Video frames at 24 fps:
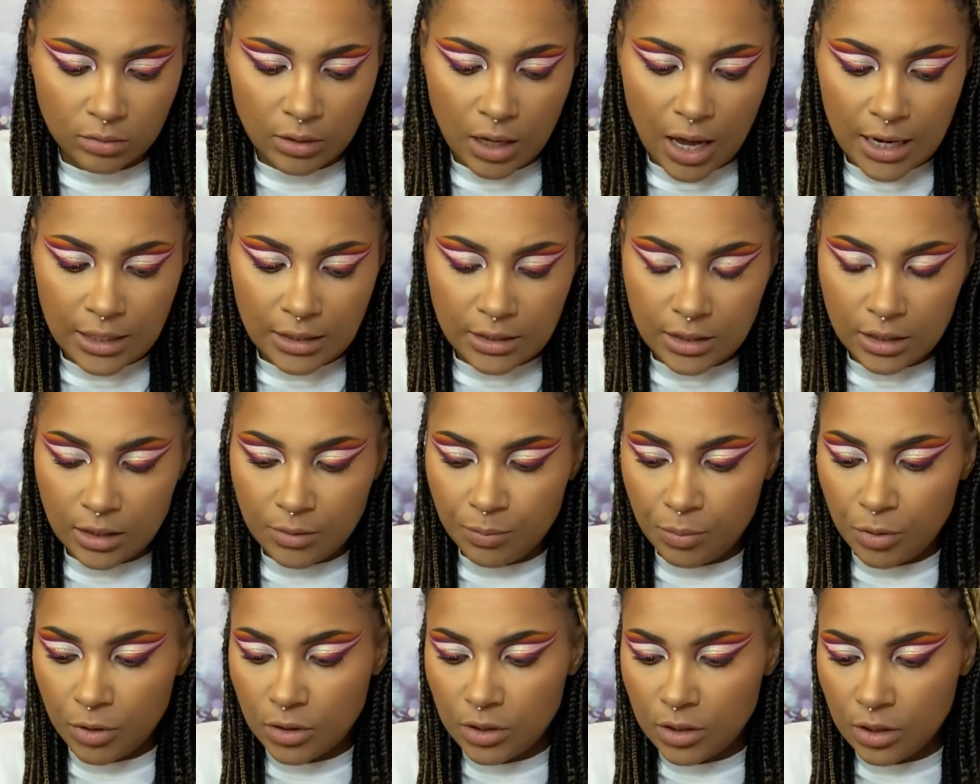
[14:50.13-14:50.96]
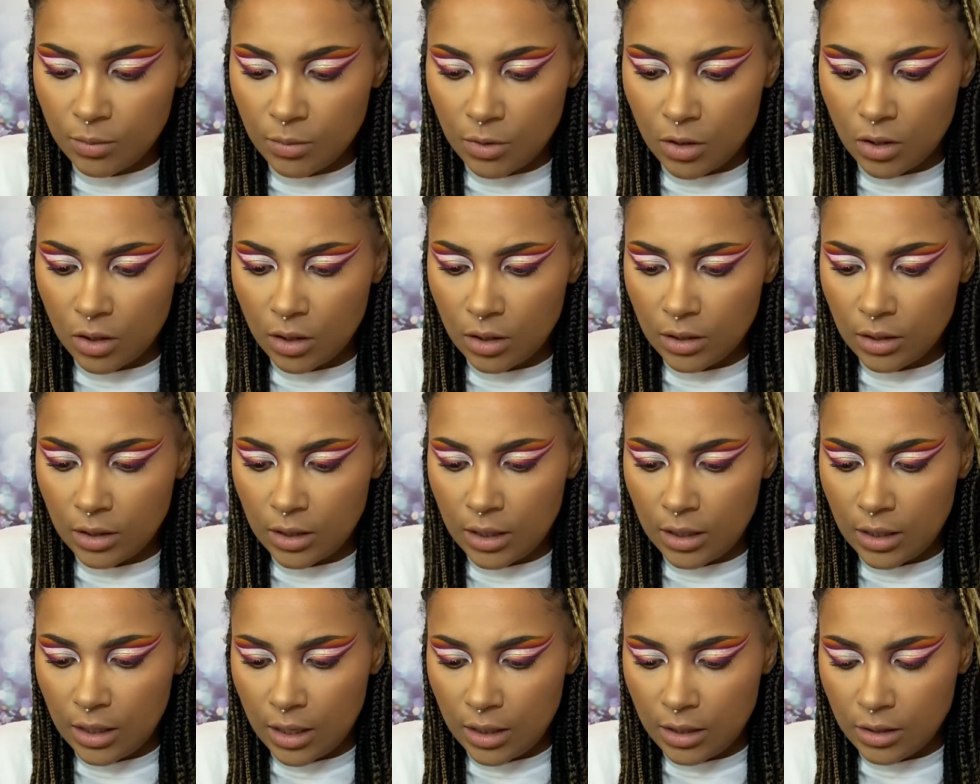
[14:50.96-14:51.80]
I did put them on
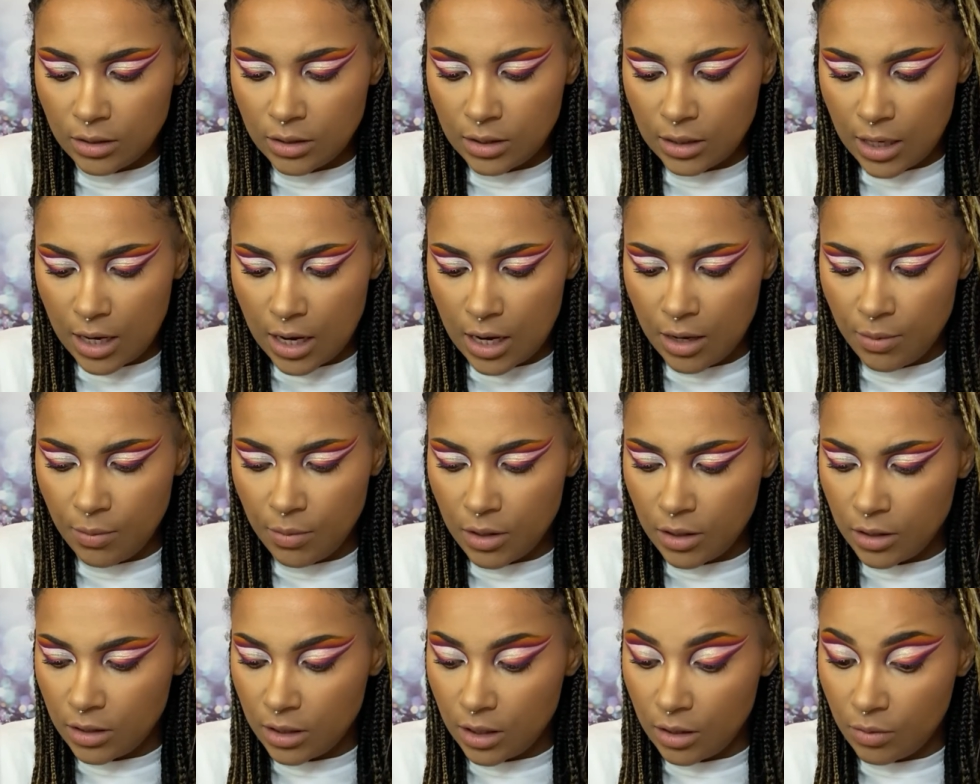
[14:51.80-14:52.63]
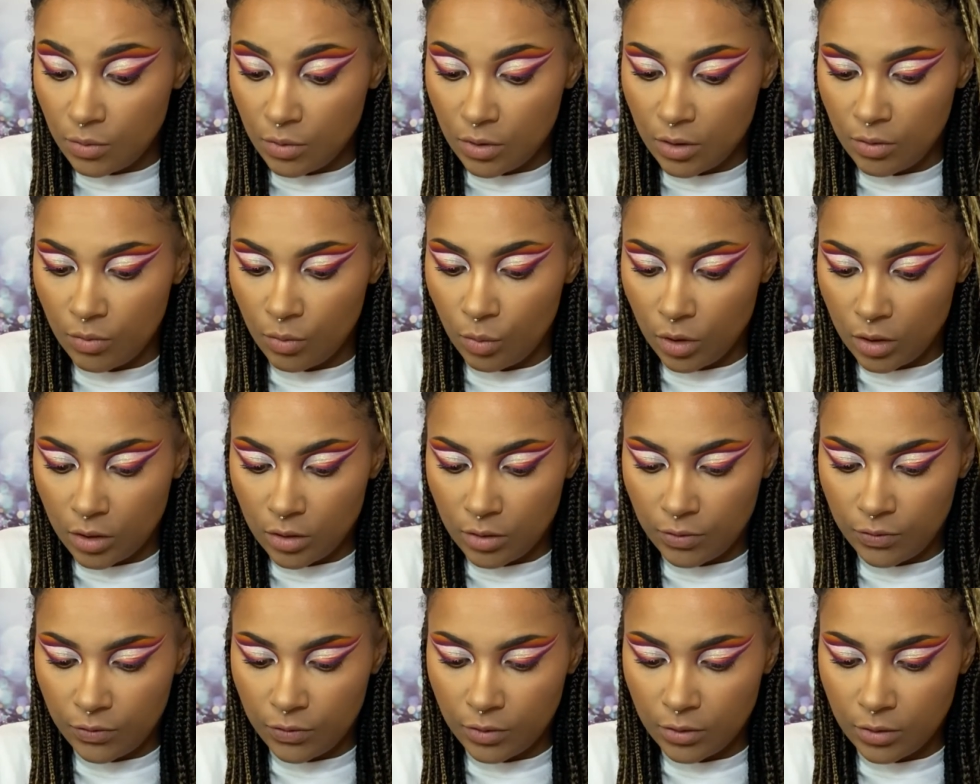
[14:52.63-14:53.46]
another time and they were
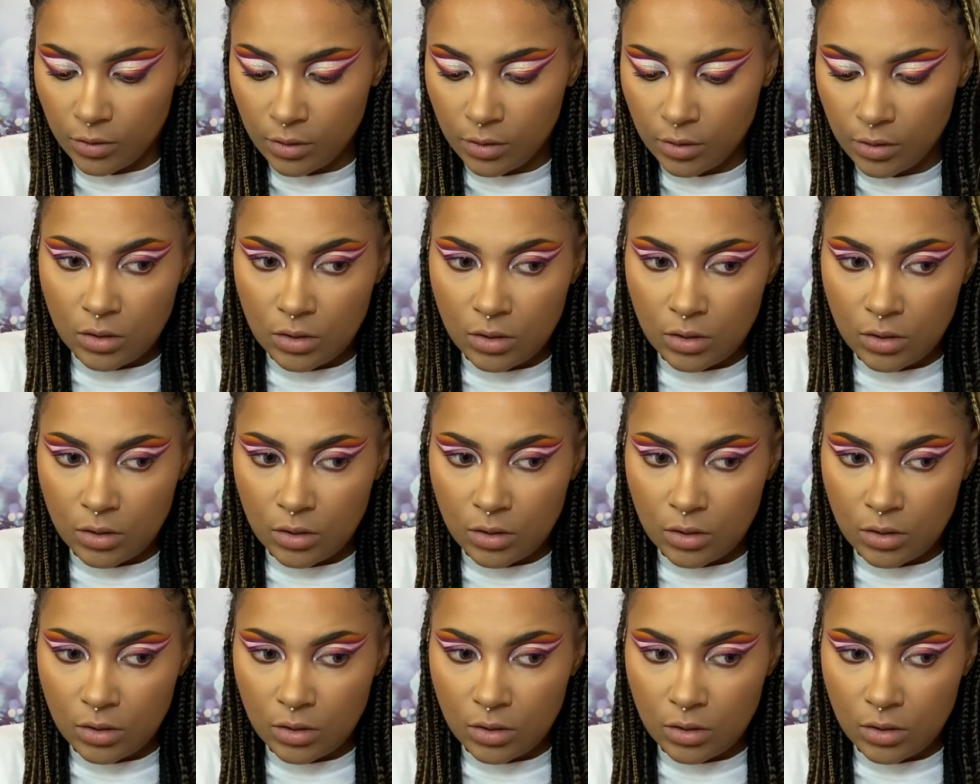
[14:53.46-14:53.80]
wonderful.